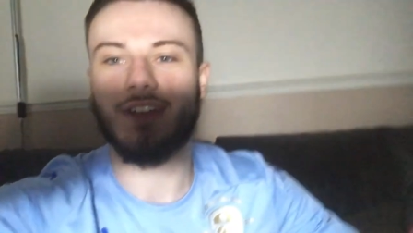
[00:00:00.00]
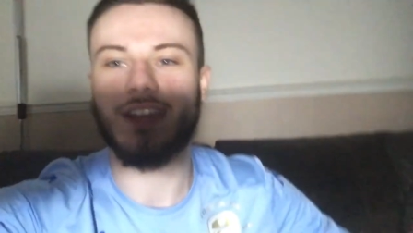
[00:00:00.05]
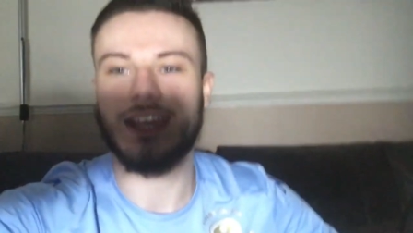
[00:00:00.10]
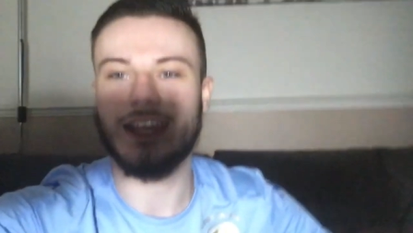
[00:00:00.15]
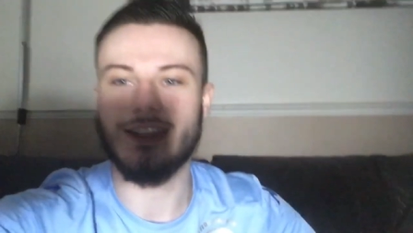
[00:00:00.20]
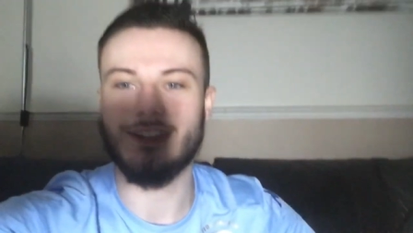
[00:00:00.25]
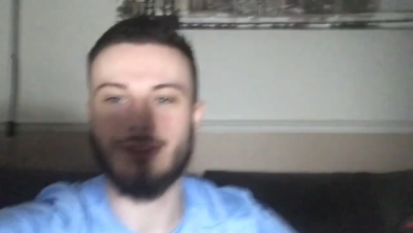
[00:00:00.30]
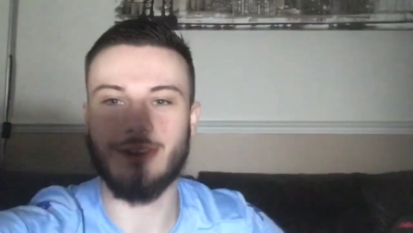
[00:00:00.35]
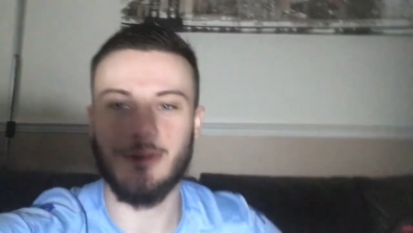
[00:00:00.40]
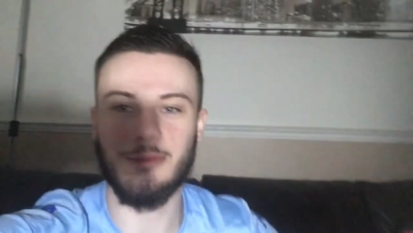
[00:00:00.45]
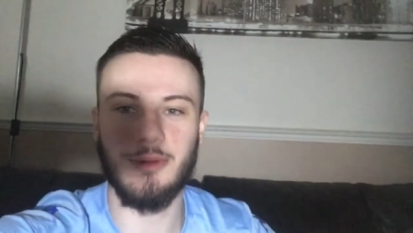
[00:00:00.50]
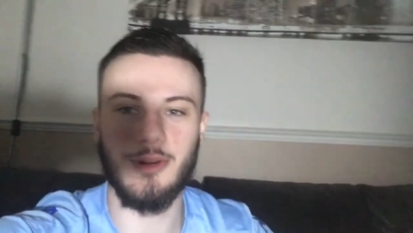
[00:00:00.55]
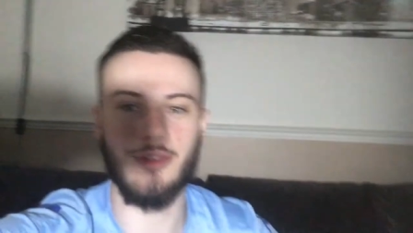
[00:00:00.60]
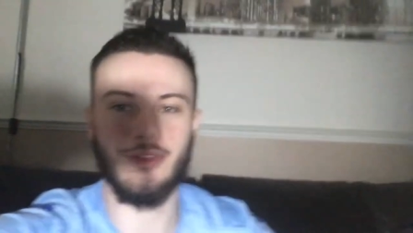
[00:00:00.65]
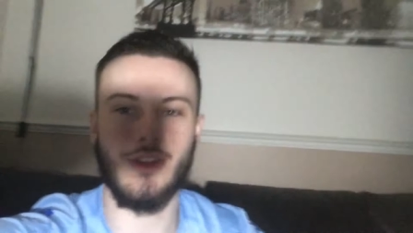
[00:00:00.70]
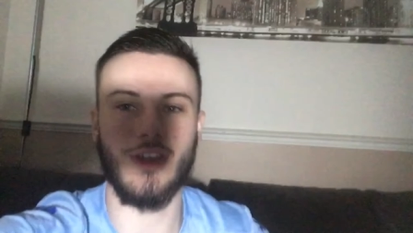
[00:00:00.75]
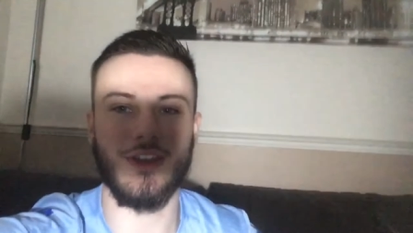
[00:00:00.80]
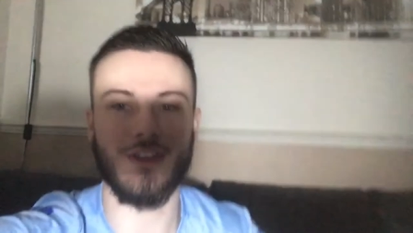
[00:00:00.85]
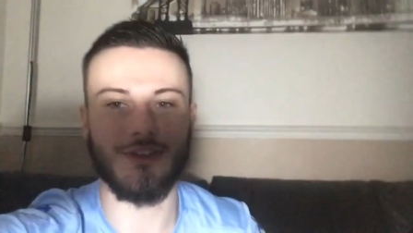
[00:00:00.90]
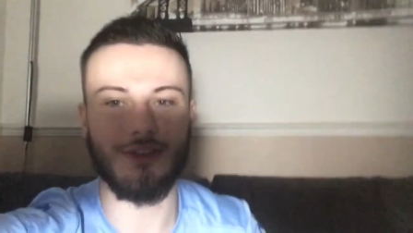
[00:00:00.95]
He's the one
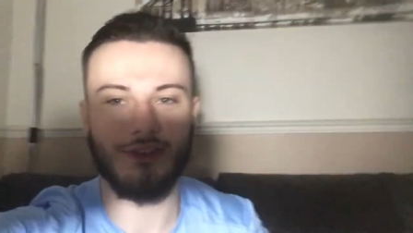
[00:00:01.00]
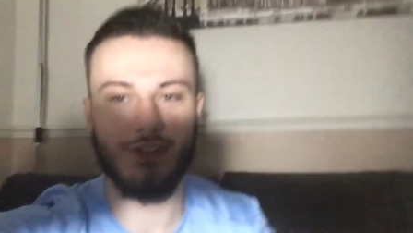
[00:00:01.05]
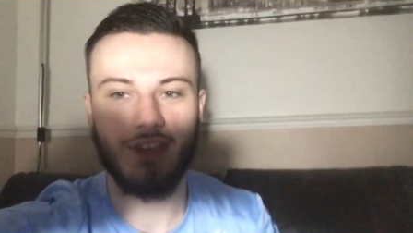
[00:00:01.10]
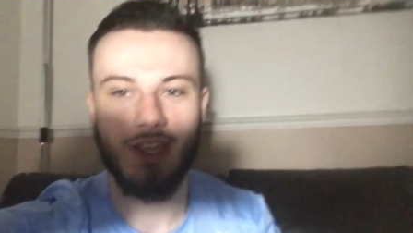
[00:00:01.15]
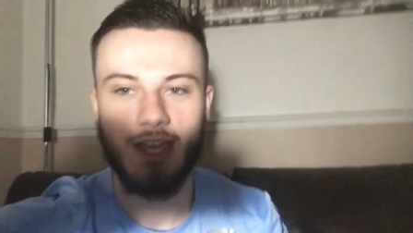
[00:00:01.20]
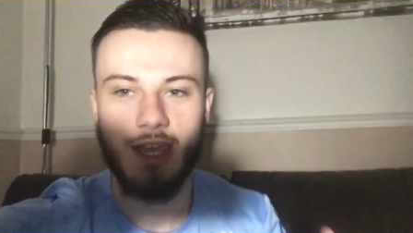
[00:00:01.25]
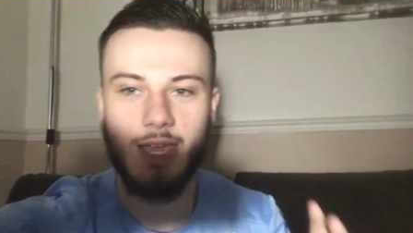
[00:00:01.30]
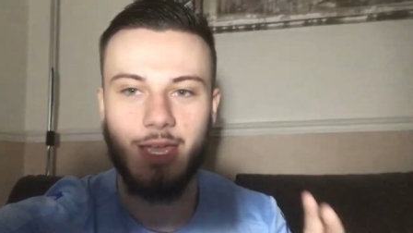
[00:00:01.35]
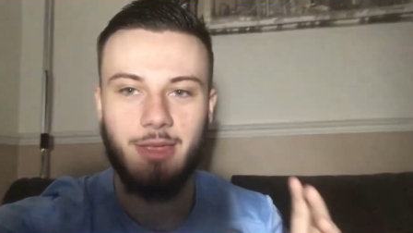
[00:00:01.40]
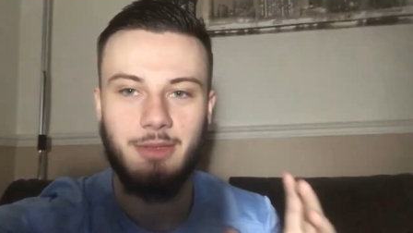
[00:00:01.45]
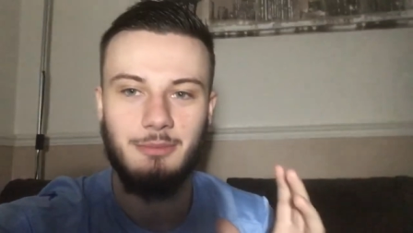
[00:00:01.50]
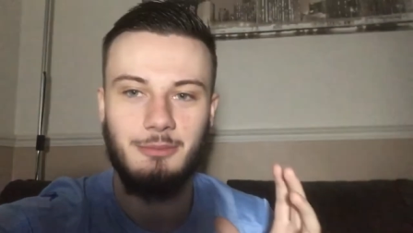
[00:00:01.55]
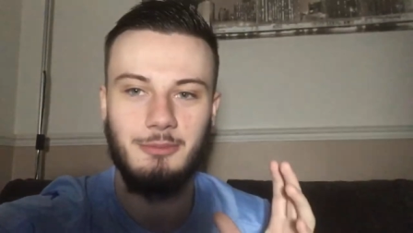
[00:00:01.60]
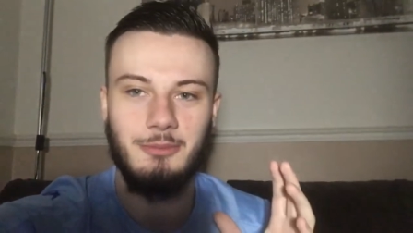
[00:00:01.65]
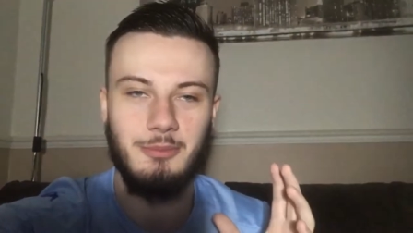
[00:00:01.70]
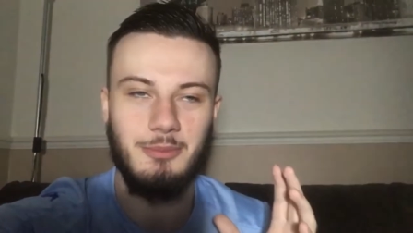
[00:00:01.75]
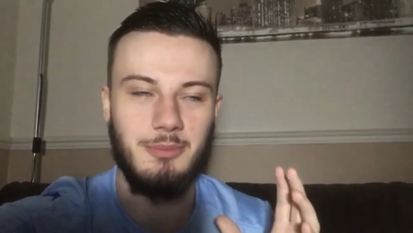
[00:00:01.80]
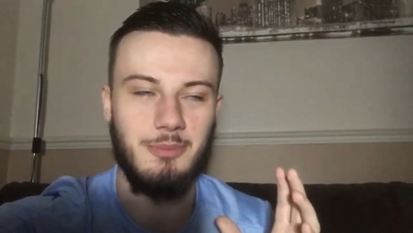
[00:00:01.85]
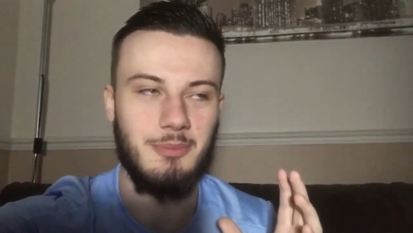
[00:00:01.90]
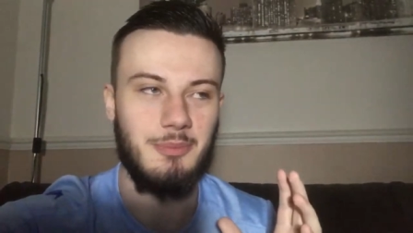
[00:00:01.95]
that's
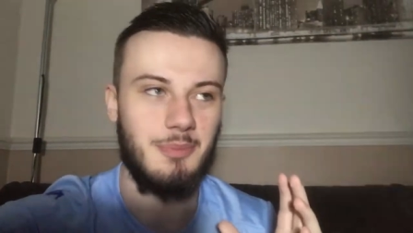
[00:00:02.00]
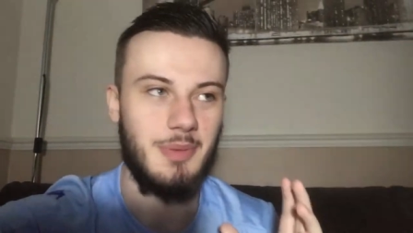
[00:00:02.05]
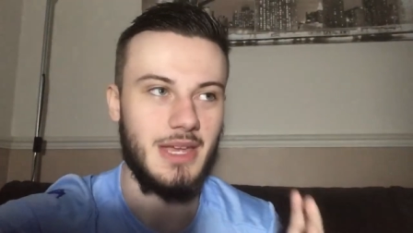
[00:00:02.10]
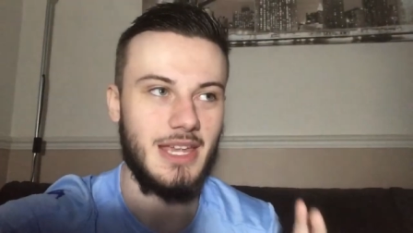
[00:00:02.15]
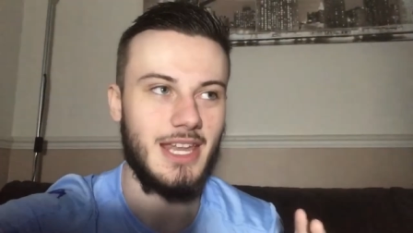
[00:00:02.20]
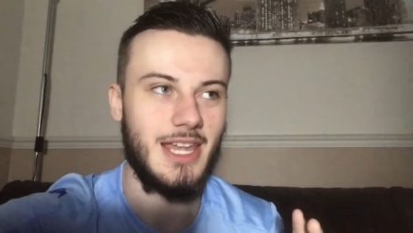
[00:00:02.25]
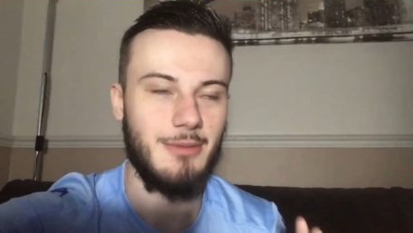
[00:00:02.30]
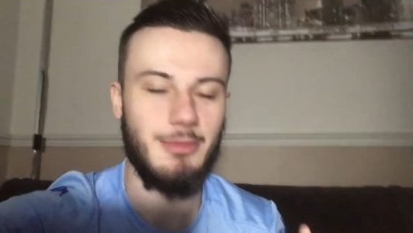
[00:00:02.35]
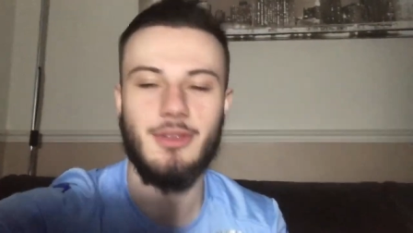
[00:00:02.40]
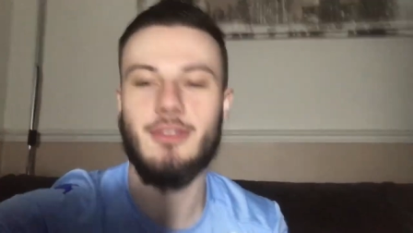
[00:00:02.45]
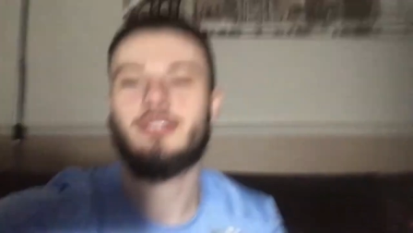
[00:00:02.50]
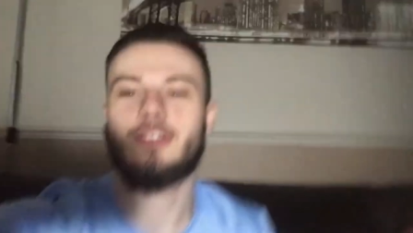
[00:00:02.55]
being able to,